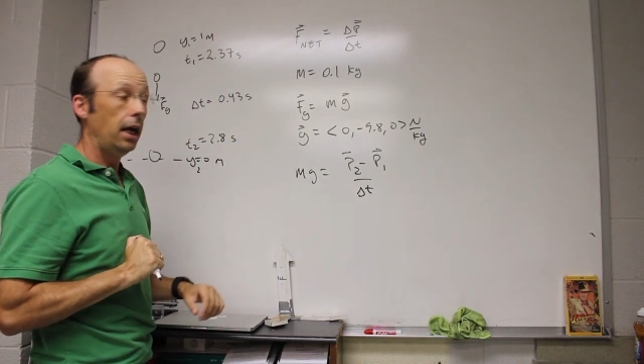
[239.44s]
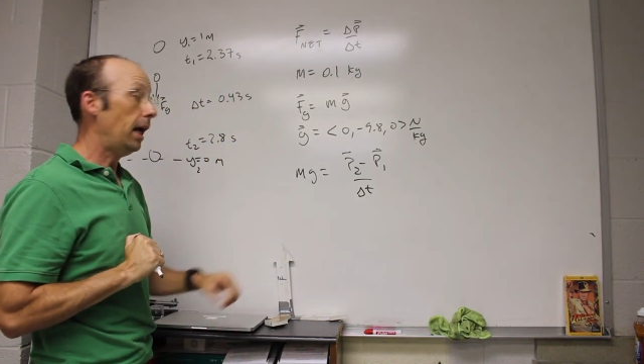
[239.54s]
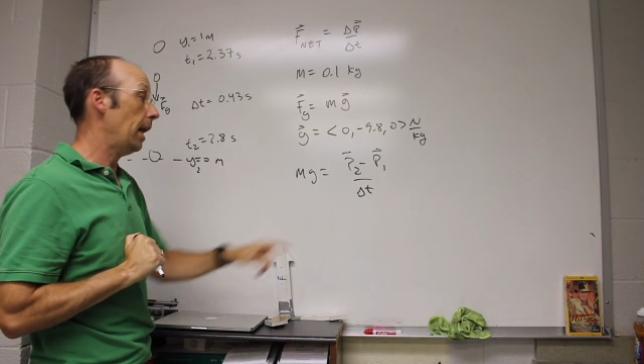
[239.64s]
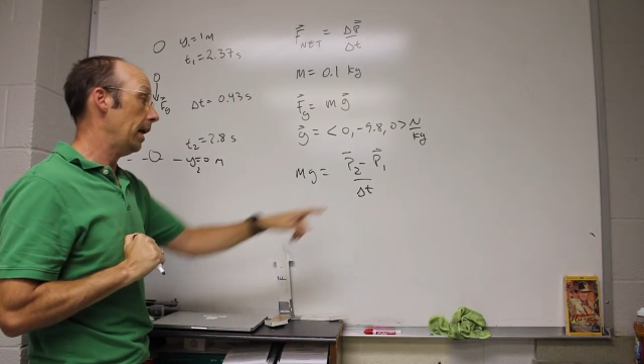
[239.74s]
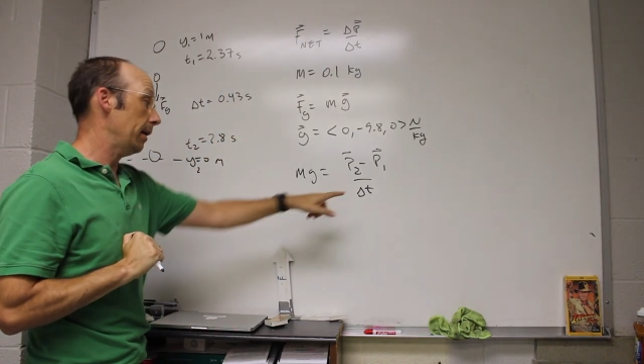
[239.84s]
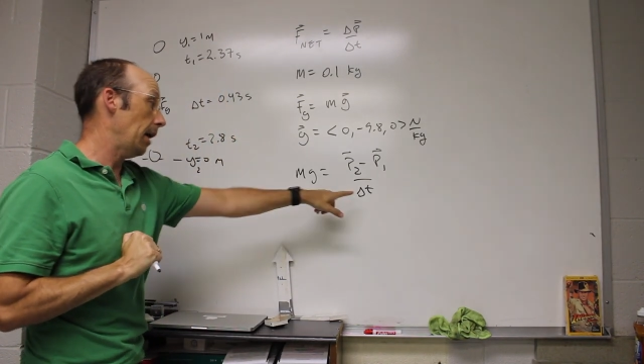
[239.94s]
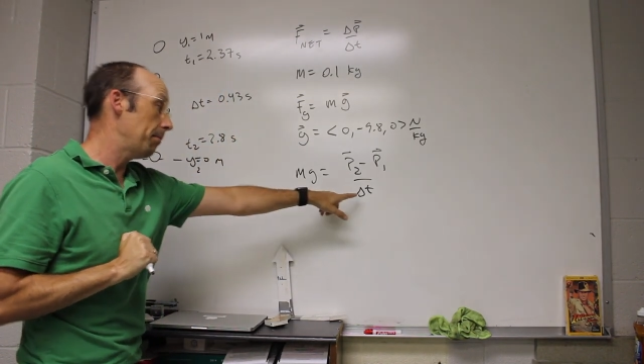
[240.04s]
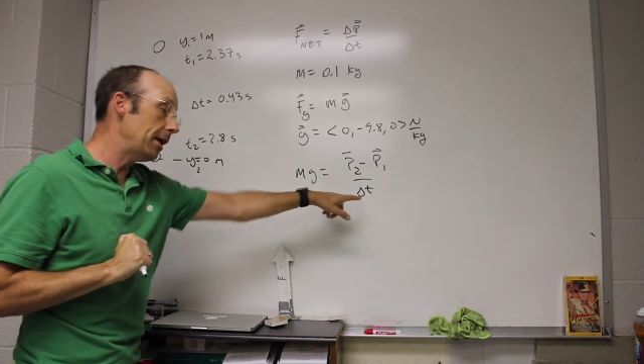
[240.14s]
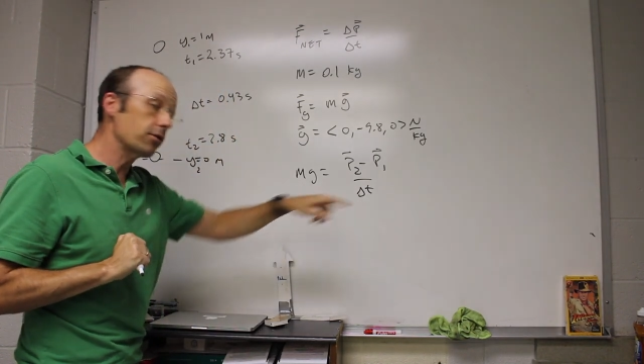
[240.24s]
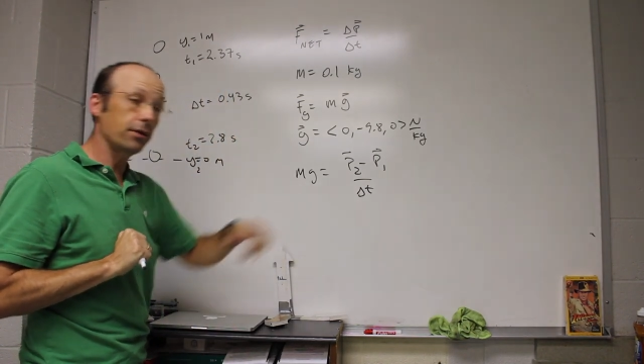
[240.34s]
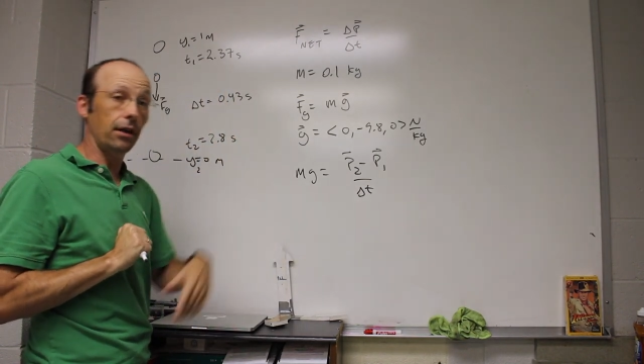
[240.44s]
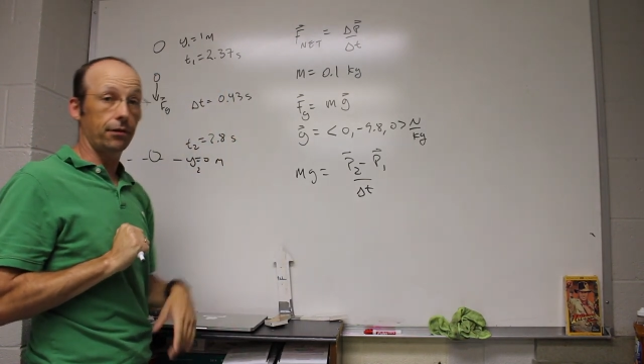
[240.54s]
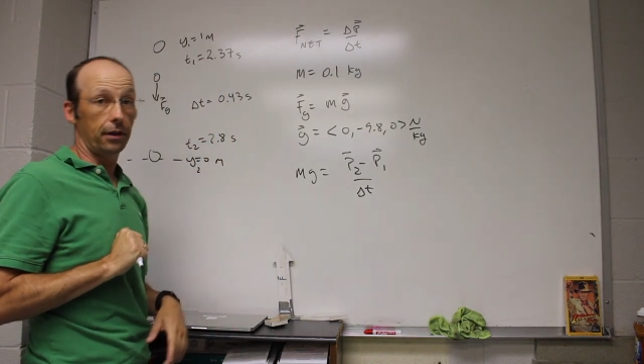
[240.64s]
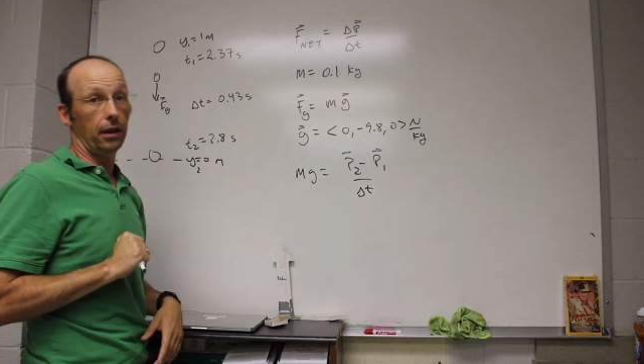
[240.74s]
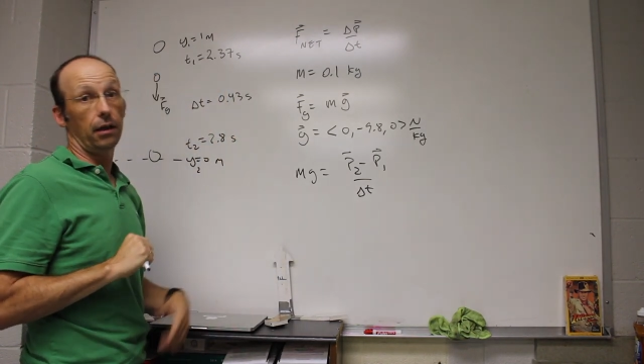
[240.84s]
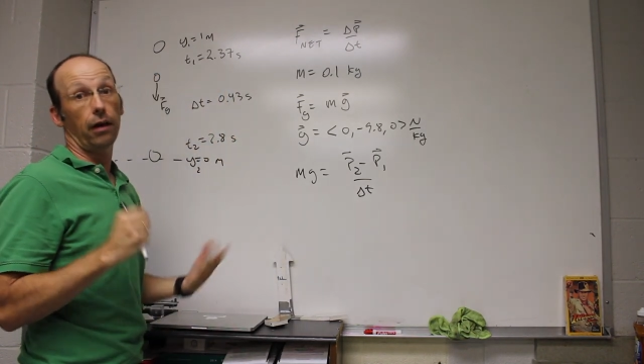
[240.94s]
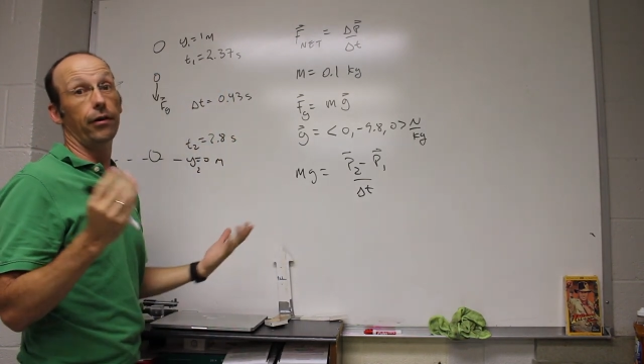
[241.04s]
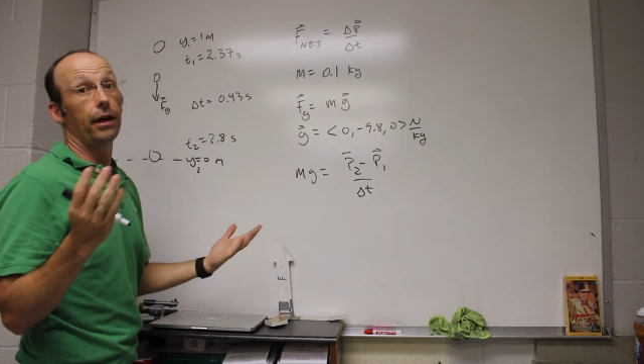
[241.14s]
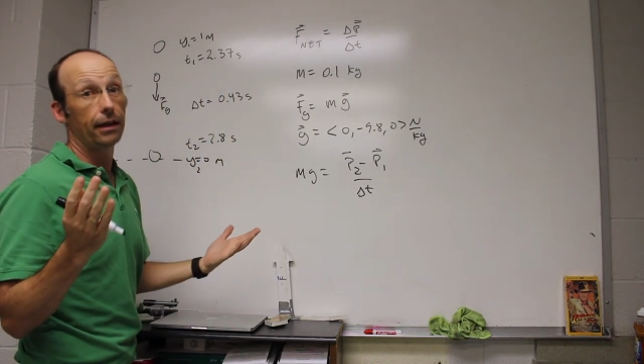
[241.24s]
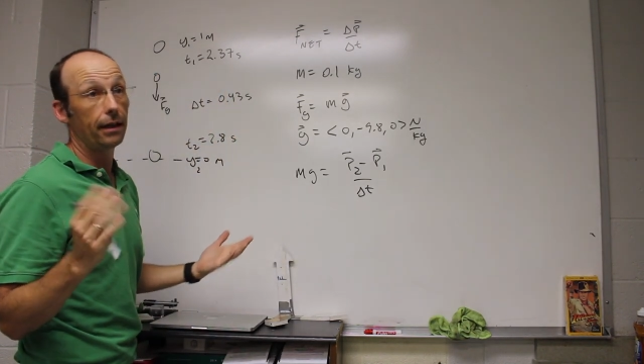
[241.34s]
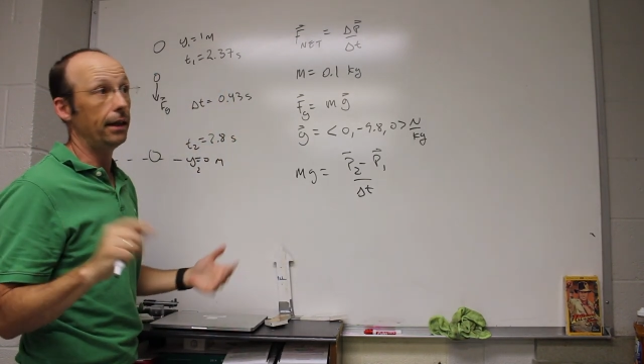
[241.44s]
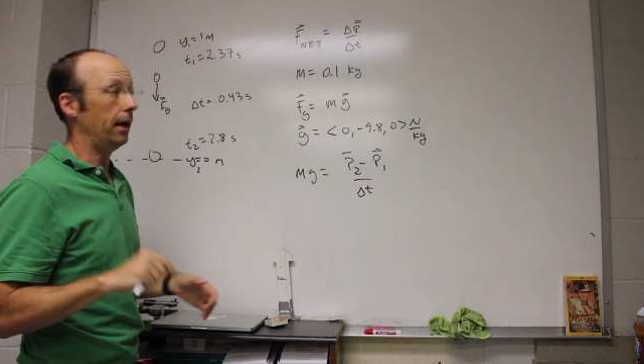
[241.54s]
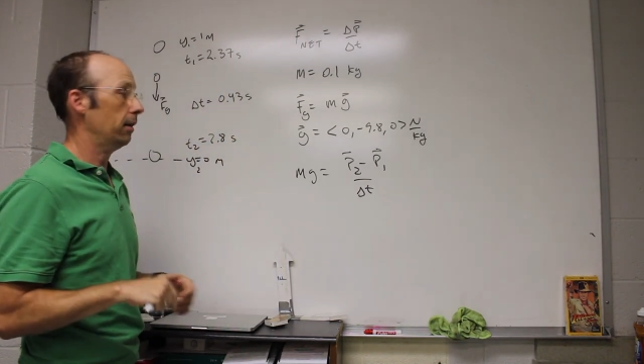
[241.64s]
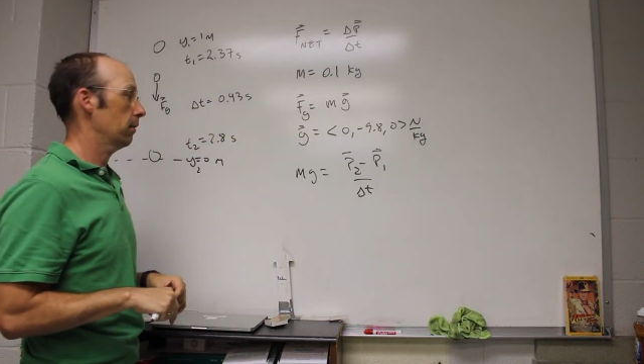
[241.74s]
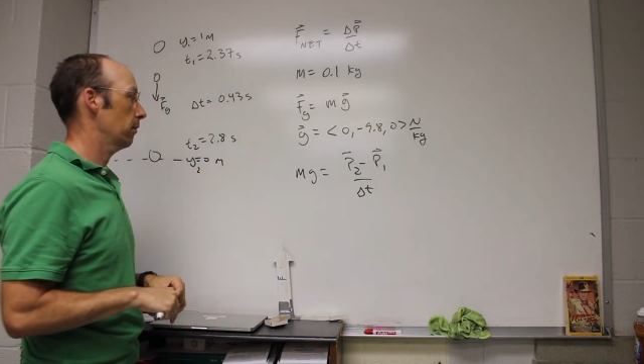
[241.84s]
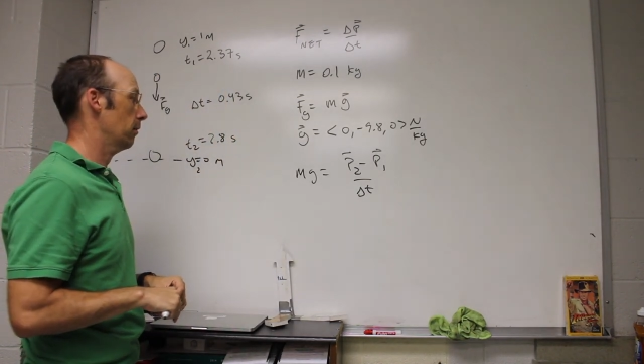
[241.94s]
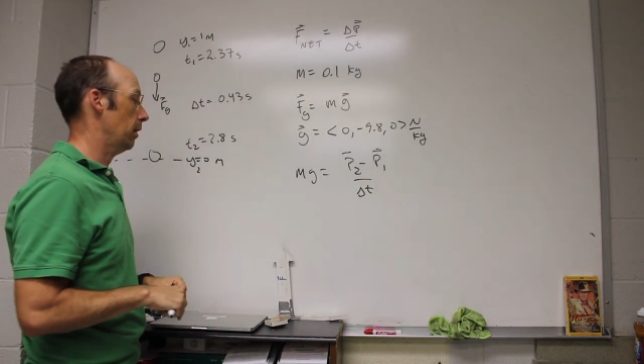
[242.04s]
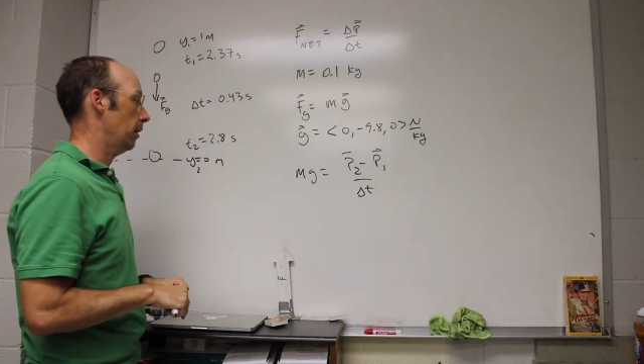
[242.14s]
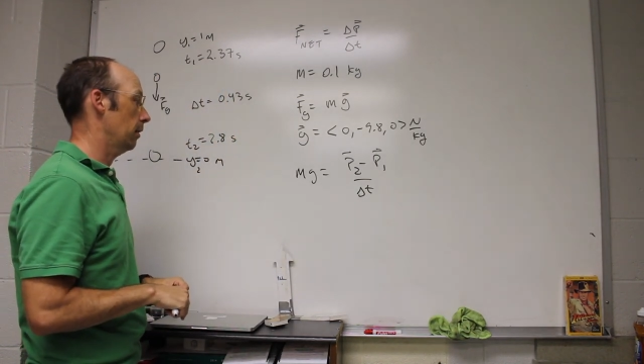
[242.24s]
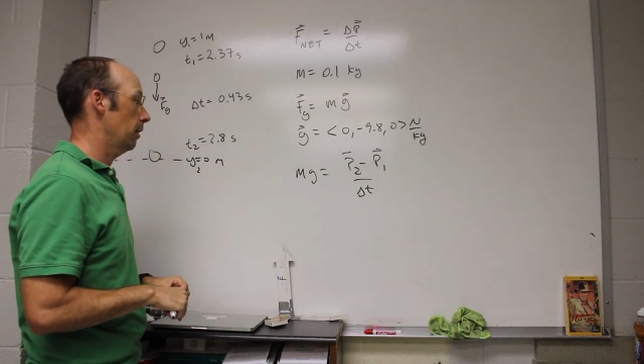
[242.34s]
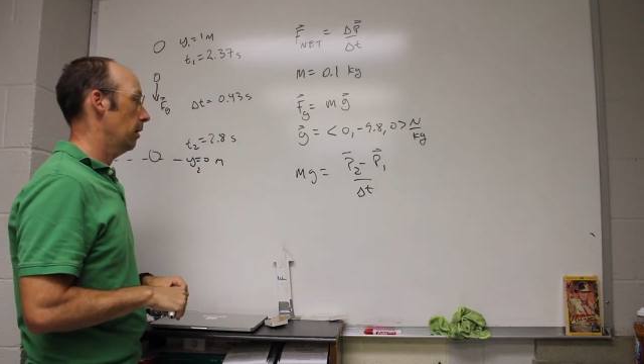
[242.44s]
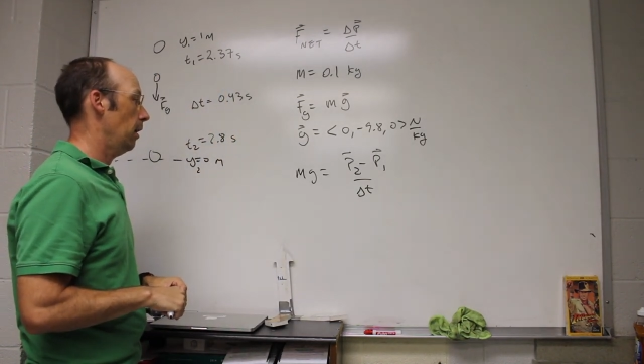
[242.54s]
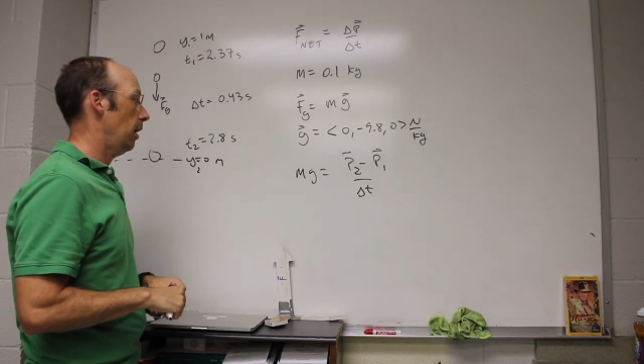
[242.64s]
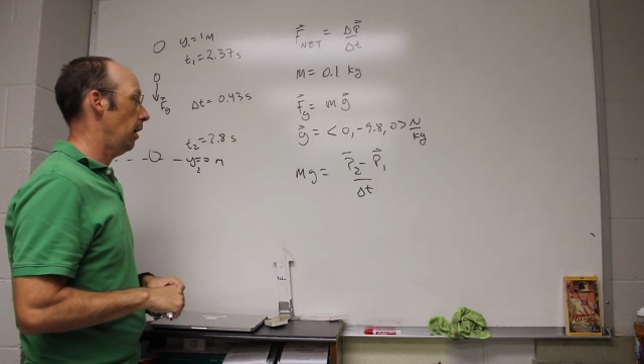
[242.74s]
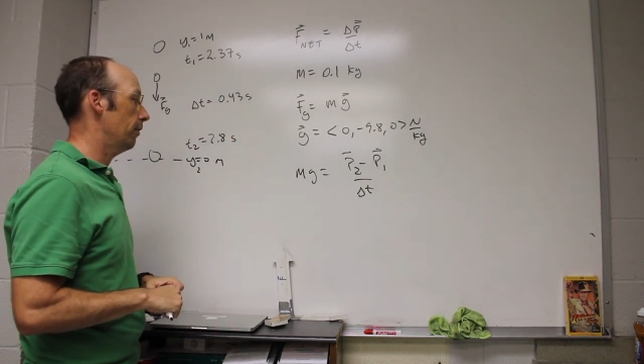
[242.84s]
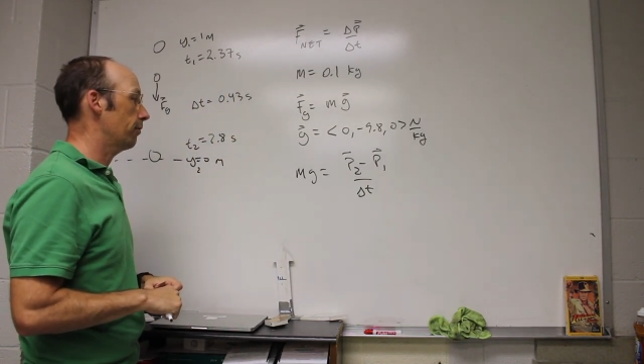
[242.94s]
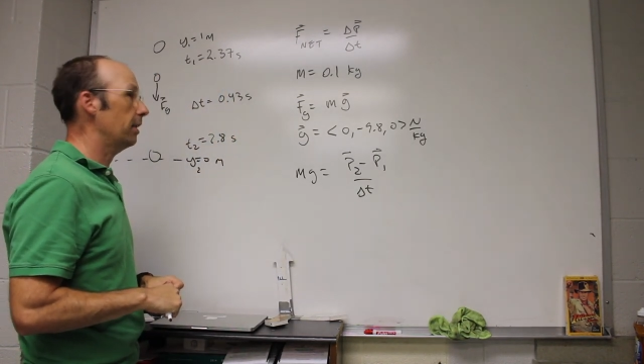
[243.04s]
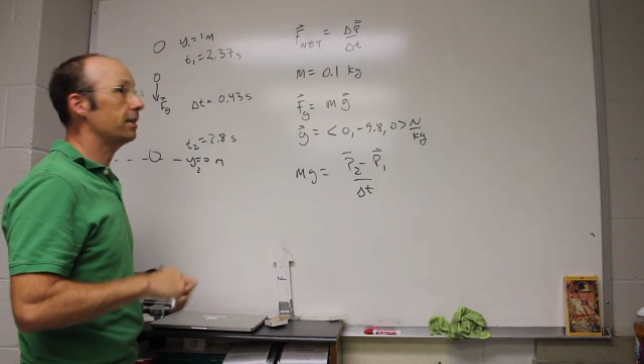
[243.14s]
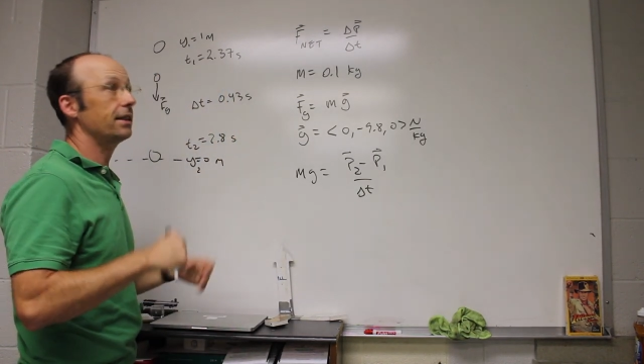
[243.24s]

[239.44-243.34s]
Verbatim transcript: And I, I measured delta T, I already did that, okay. Uh, so let's